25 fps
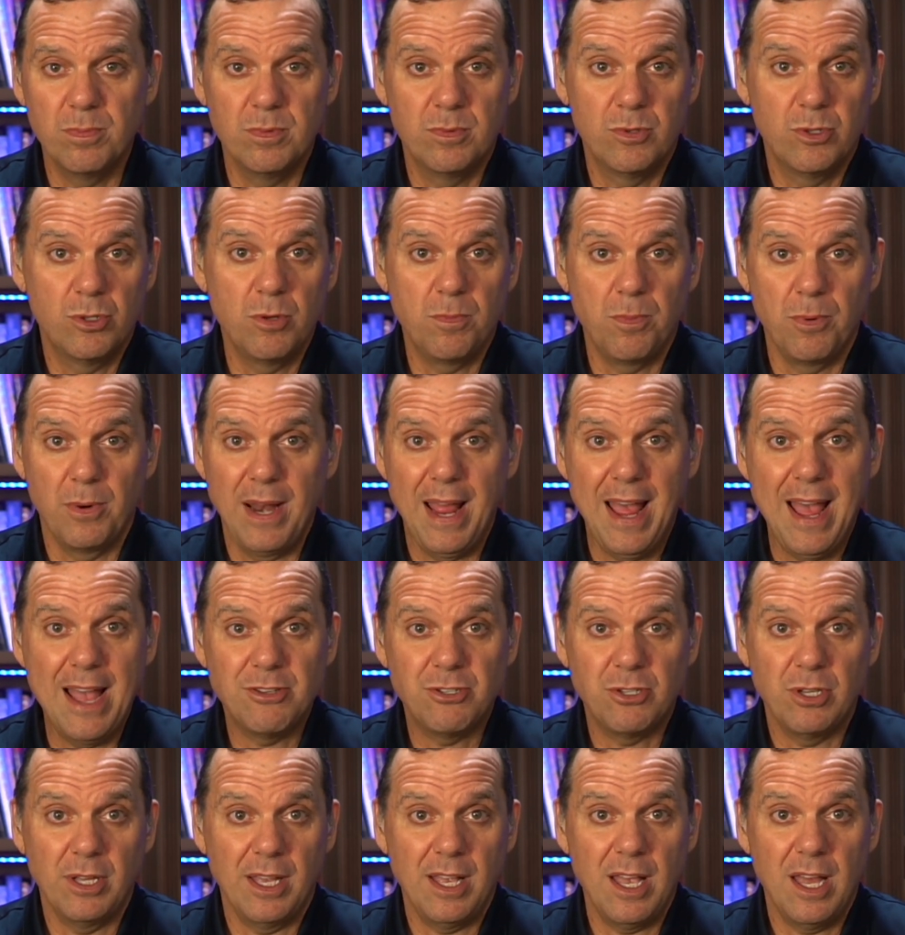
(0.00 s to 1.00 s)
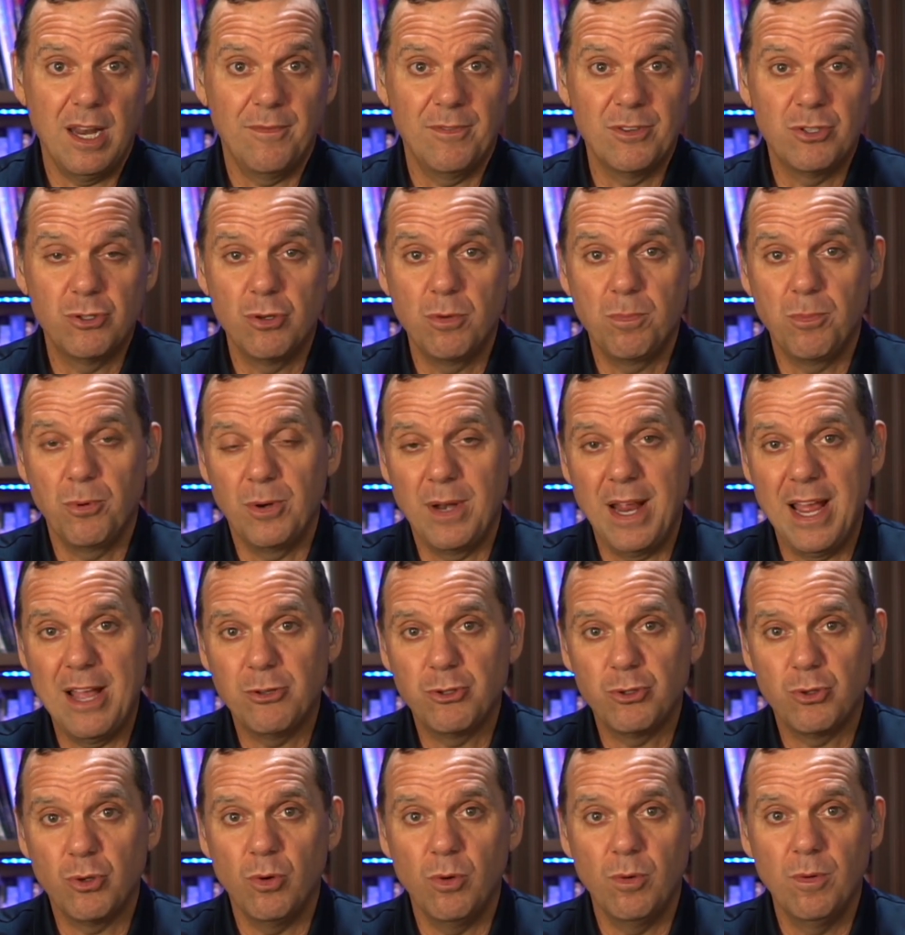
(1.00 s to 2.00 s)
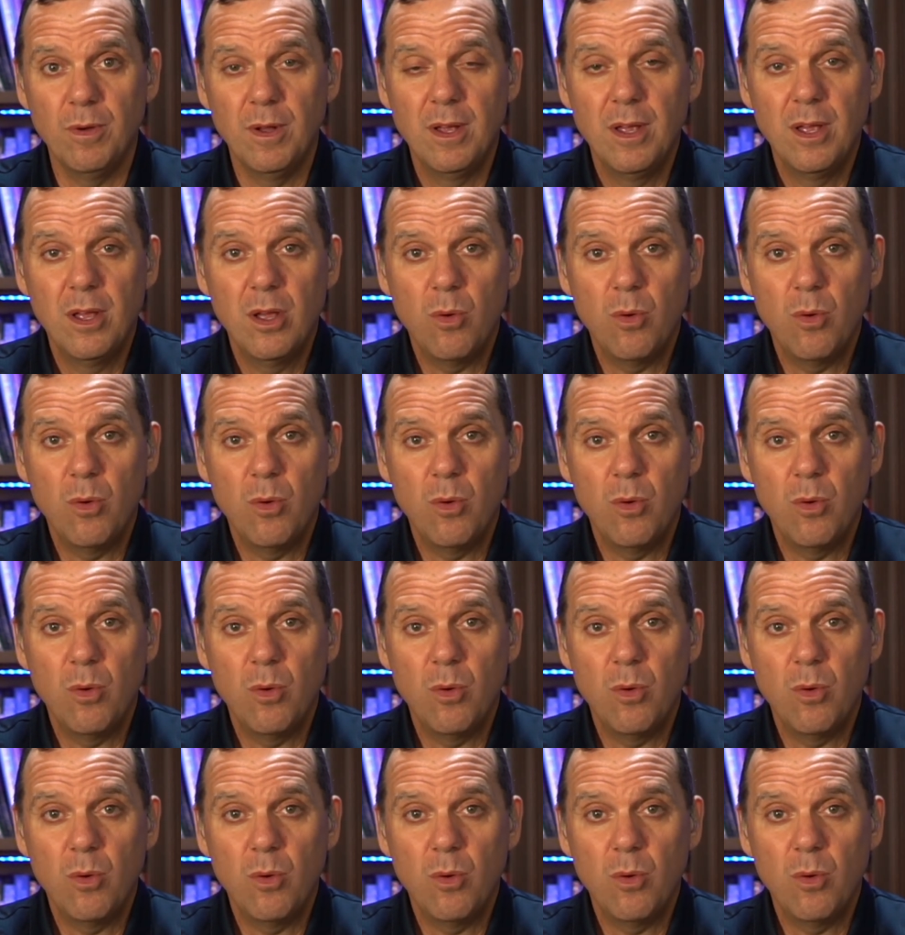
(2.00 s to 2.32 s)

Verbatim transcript: supernaturally, kind of a supernatural